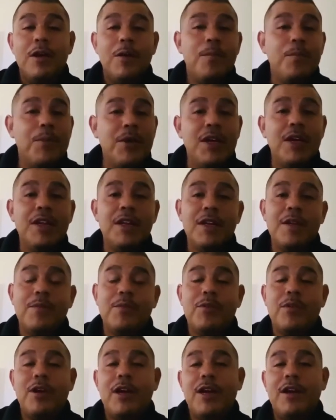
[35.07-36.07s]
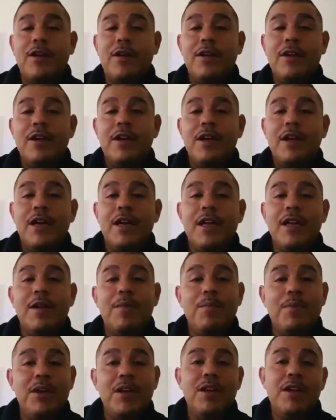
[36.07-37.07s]
being in prayer, and then
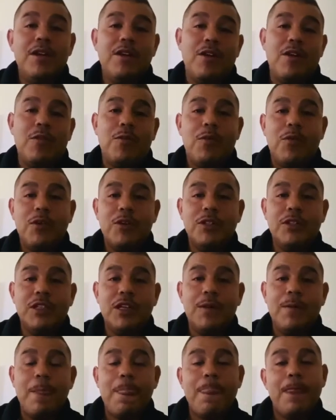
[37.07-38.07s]
being in our worship.